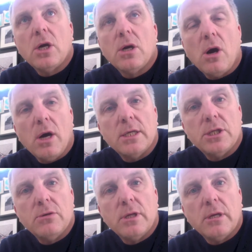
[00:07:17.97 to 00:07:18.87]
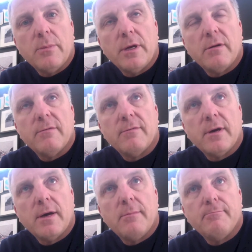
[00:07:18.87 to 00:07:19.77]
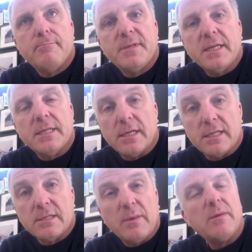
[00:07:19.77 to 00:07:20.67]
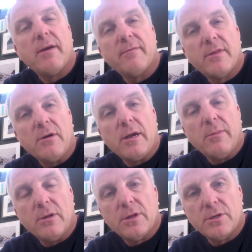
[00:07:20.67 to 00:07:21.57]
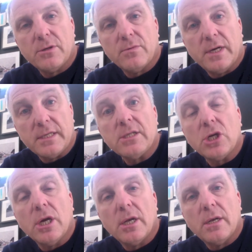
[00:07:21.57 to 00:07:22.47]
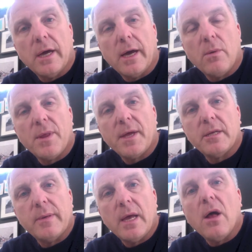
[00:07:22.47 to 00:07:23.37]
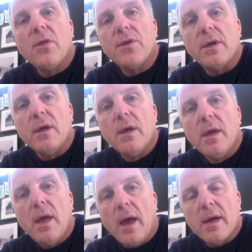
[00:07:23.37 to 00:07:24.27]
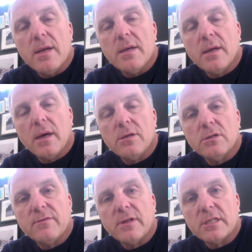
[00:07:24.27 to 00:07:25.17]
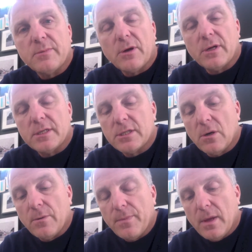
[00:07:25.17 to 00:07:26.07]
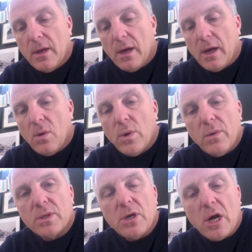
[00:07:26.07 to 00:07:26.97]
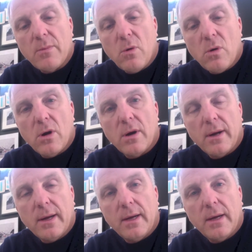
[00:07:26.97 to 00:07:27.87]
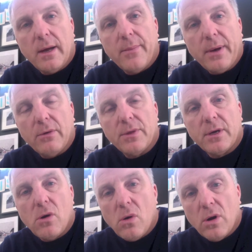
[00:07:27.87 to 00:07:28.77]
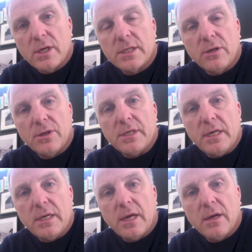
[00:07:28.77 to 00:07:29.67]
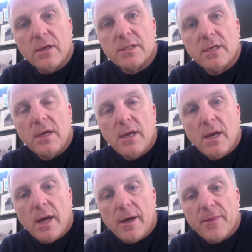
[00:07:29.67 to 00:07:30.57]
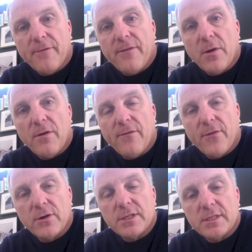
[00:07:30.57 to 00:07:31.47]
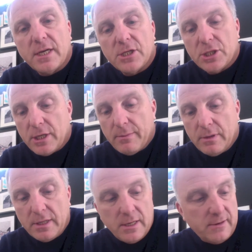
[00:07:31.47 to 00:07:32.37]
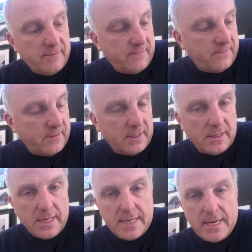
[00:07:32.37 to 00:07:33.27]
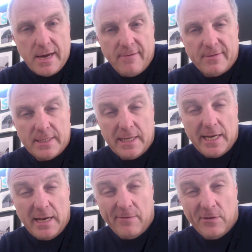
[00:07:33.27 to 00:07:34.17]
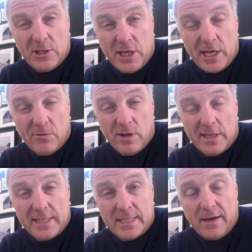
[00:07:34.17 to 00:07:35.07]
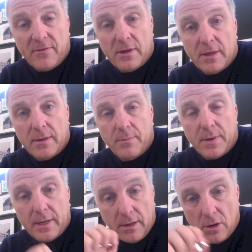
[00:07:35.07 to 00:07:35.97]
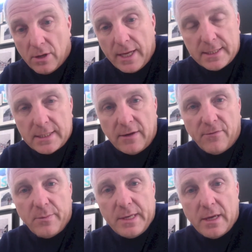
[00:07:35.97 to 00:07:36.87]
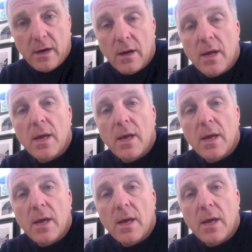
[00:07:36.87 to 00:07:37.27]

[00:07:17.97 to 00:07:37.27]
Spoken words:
cause you a little bit of dissonance. Maybe you haven't thought about in certain ways. That's good. I want that to be a healthy and useful experience. So we will talk more about the course and all the details. The very first session, I believe, I have slated for January the 7th, but all that stuff will be there.